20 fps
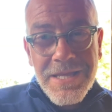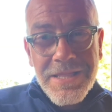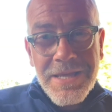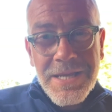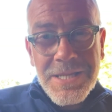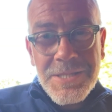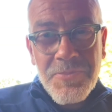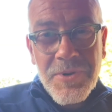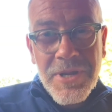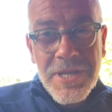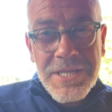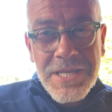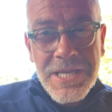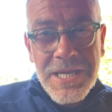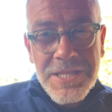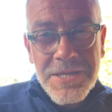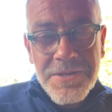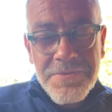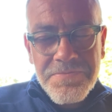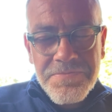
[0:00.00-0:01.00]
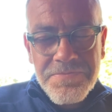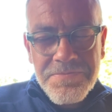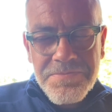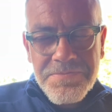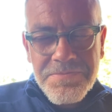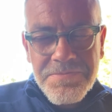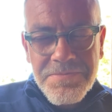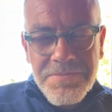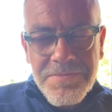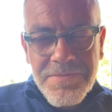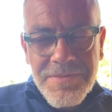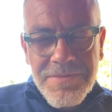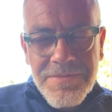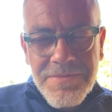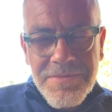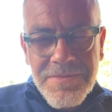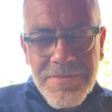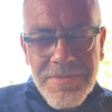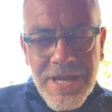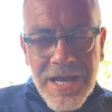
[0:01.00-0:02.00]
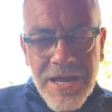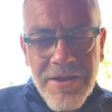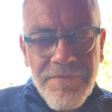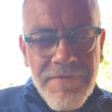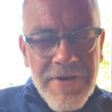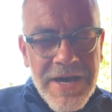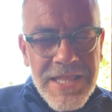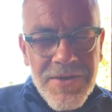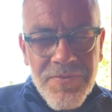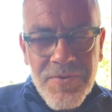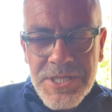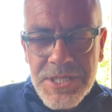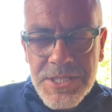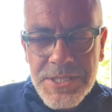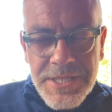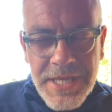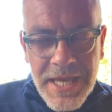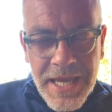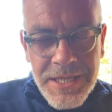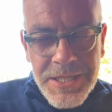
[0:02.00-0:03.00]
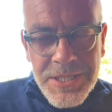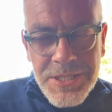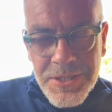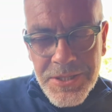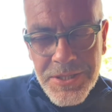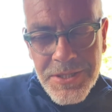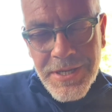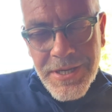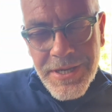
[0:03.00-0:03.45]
Let's pray together. Our Father, we just thank you